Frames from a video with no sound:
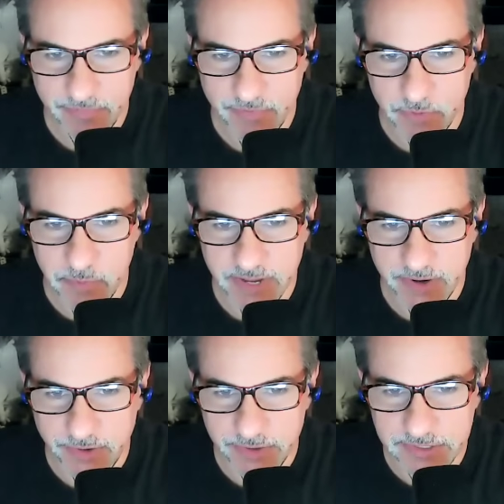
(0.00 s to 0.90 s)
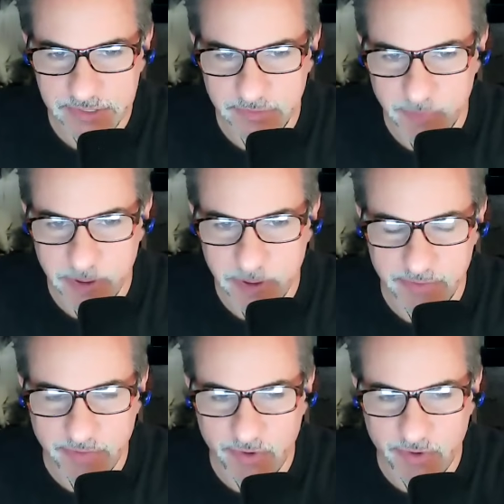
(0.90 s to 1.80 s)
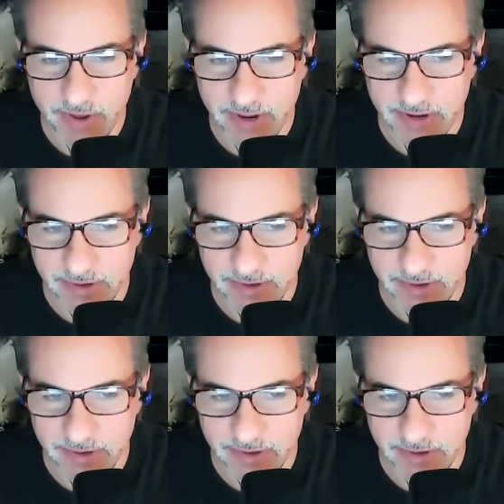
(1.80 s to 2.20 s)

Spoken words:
for the Beatles and for Pink Floyd.